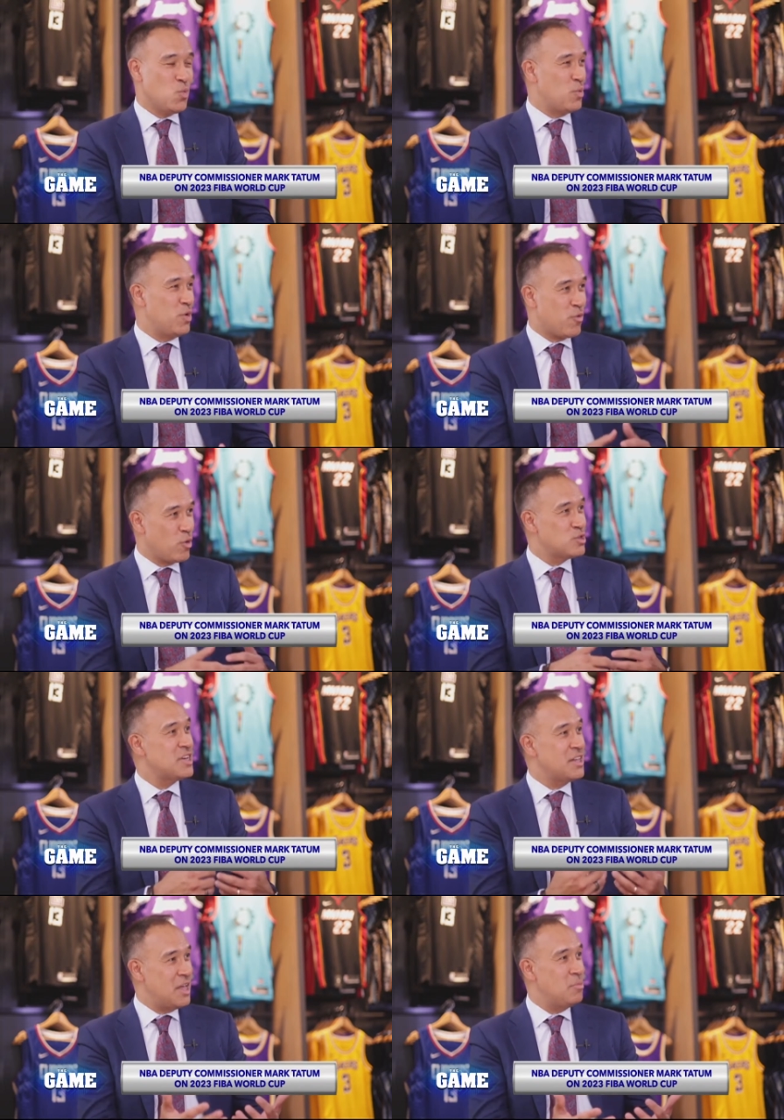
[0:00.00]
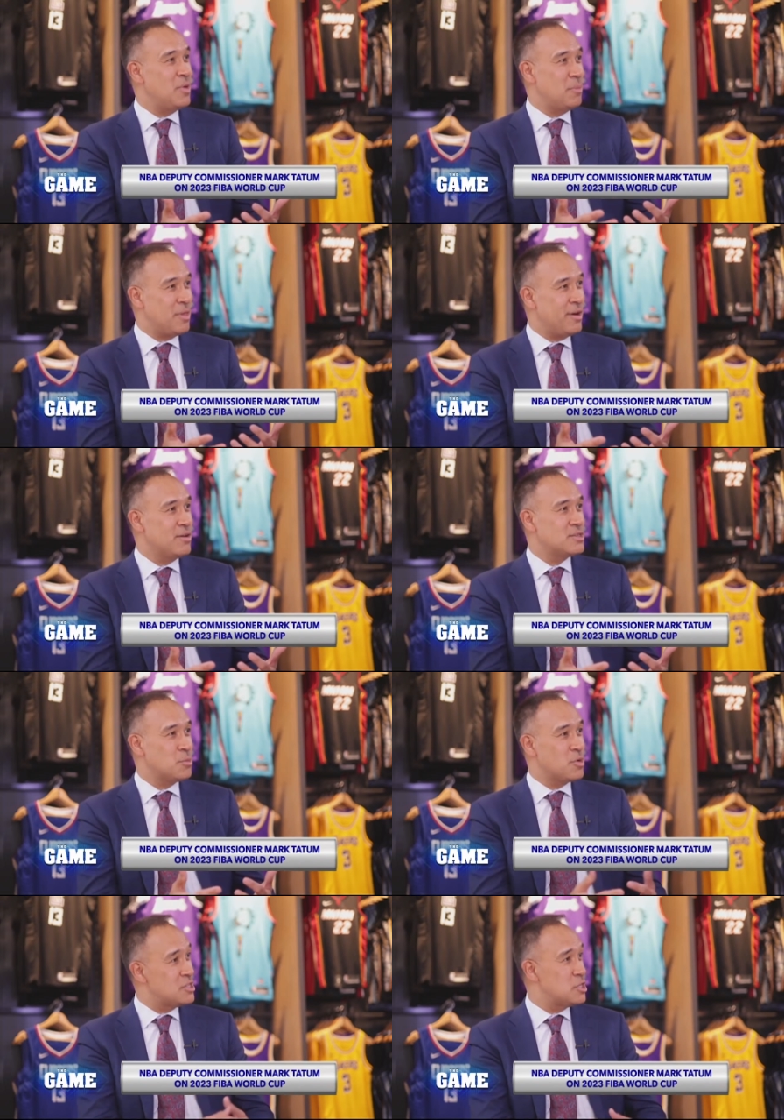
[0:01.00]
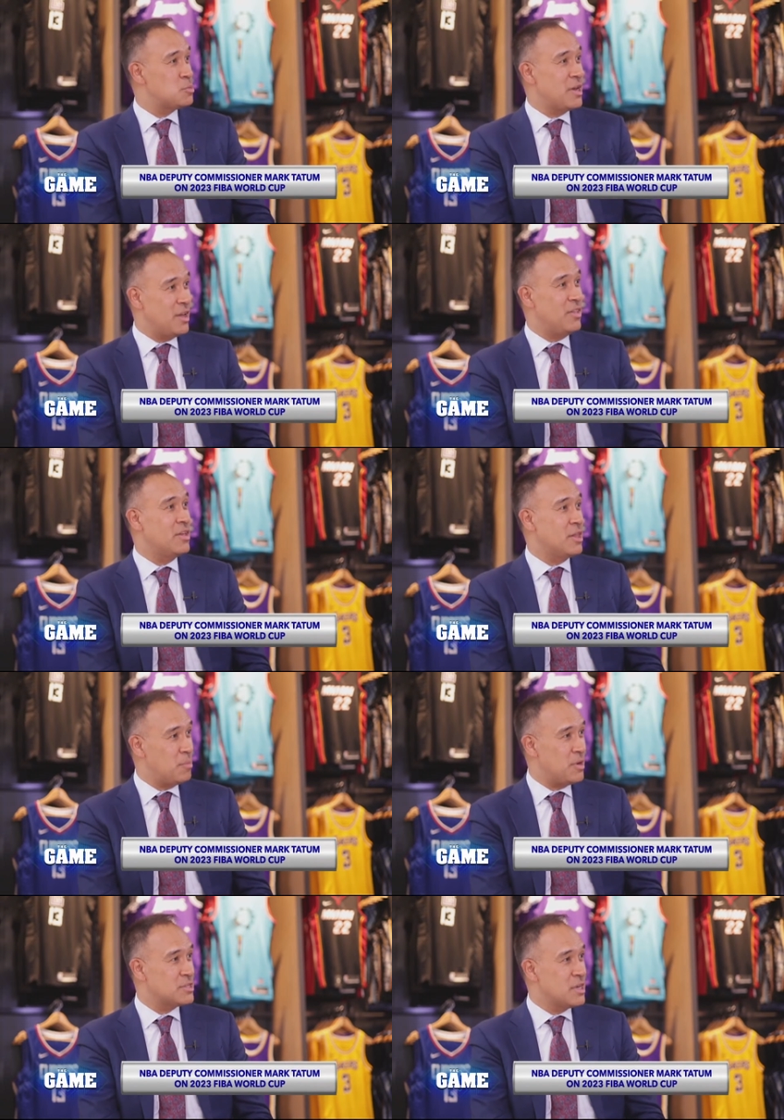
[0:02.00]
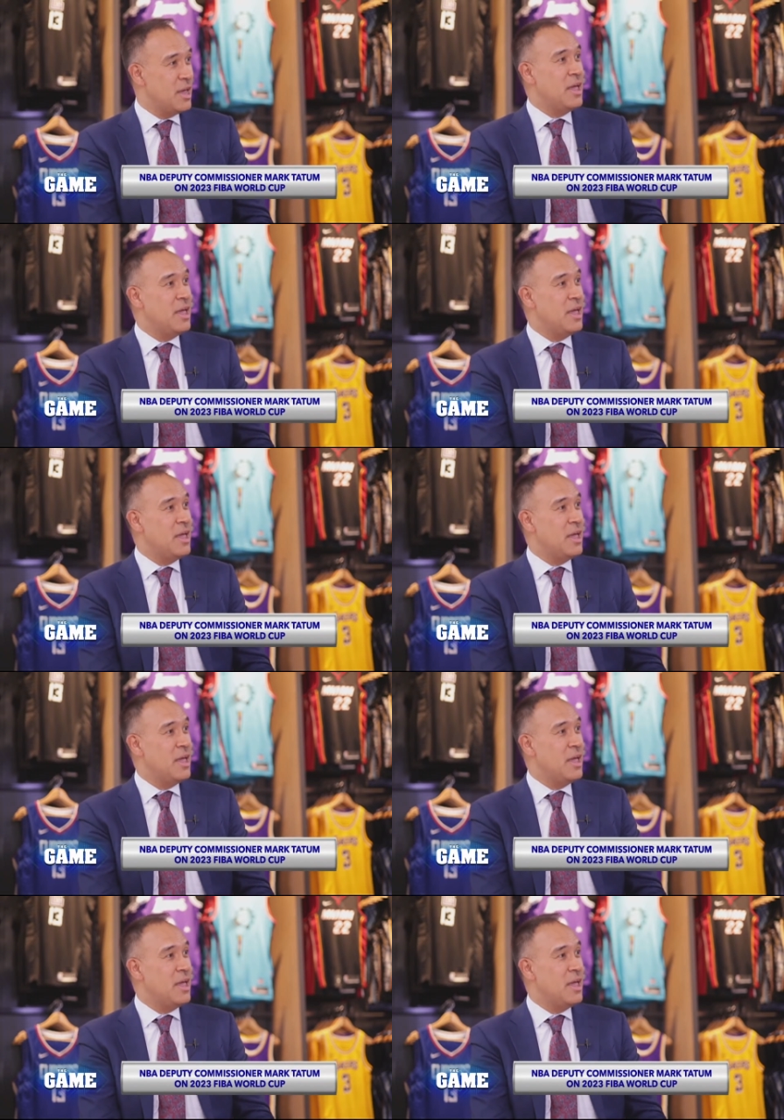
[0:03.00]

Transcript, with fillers: when we first sent N B A players to participate in the Olympics.